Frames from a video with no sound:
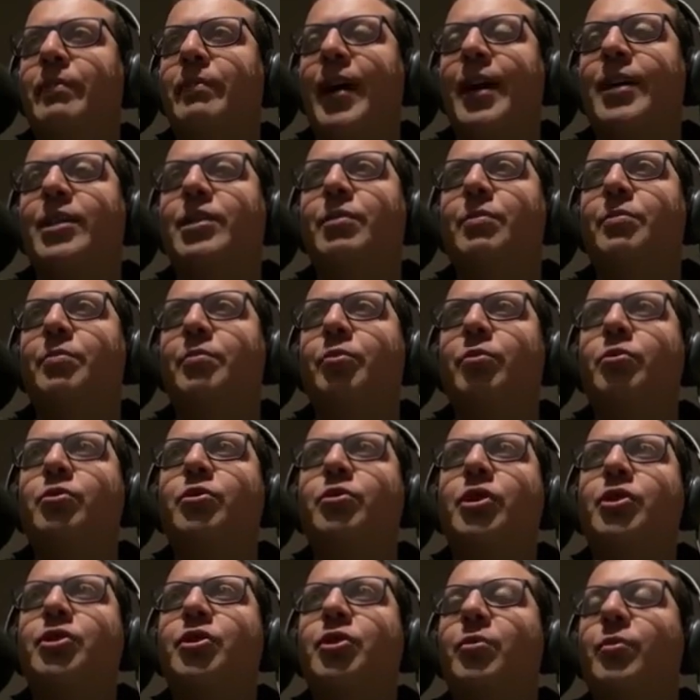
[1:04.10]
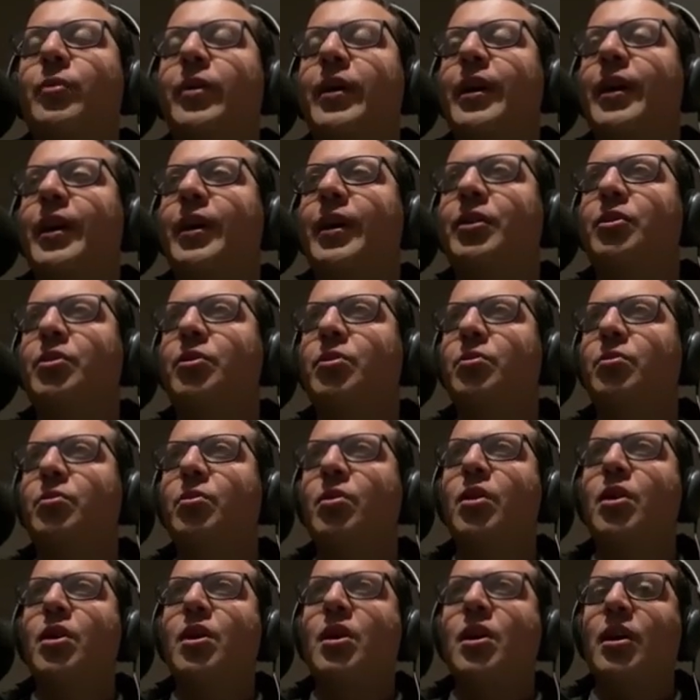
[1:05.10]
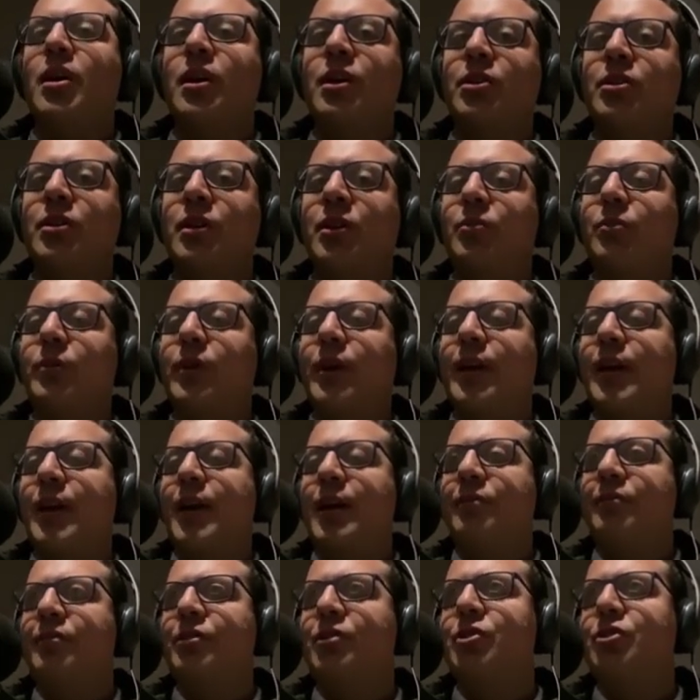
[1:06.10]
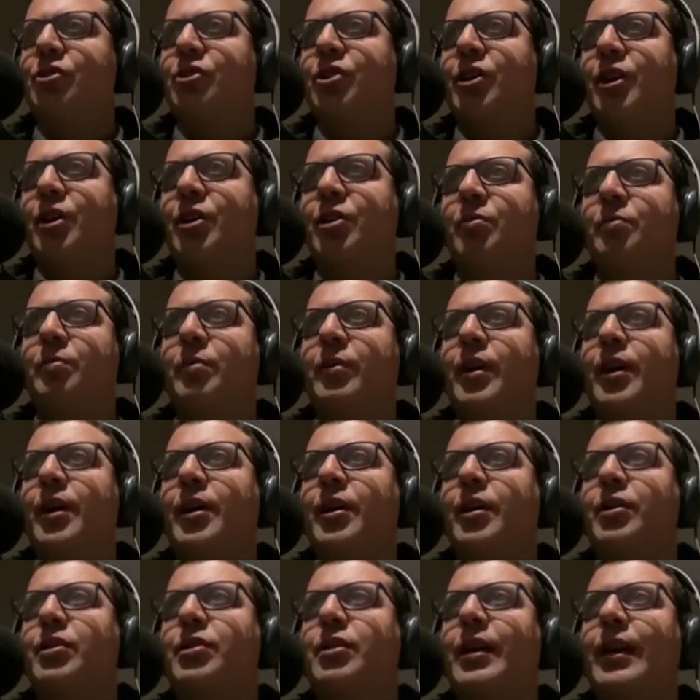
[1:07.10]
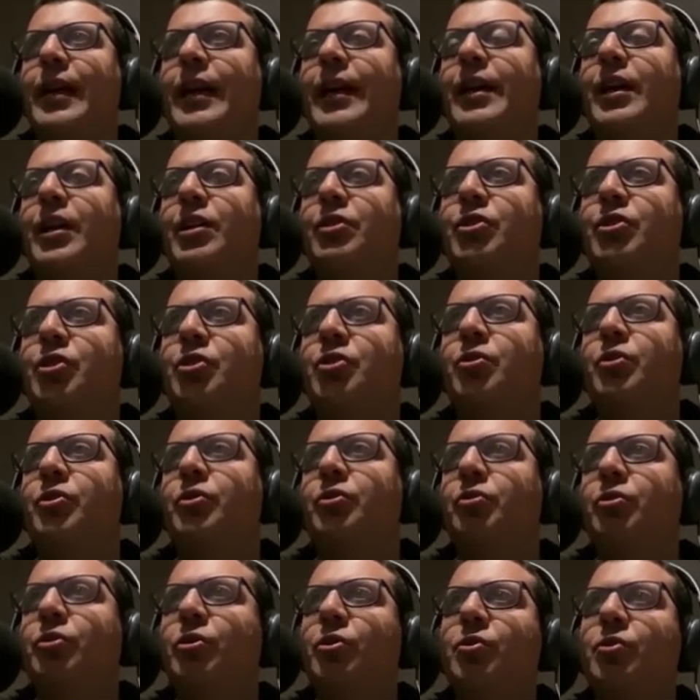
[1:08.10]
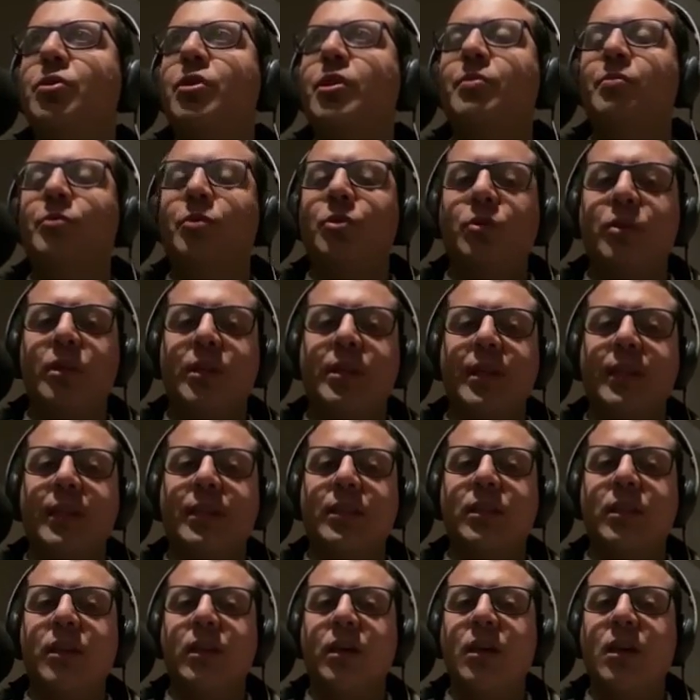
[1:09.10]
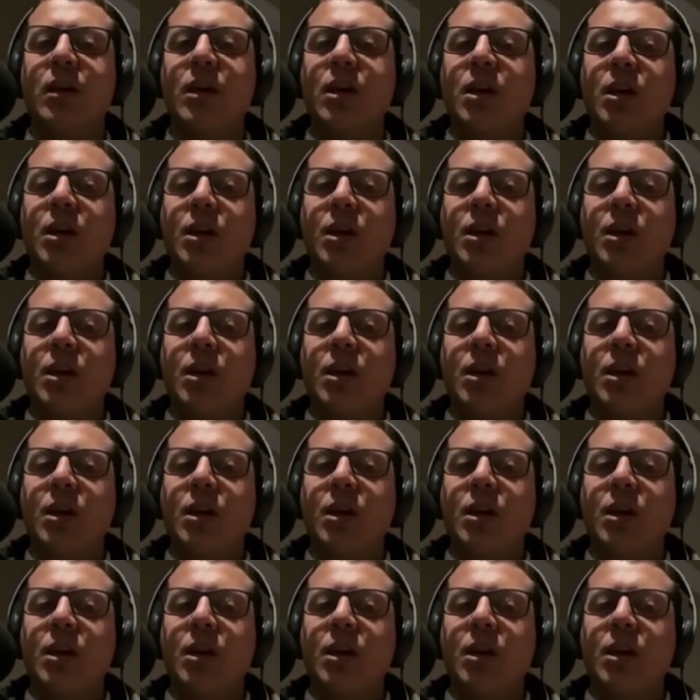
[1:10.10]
maximum procedure we can do is that we can have his checkup and his cleaning, just to introduce him to the dental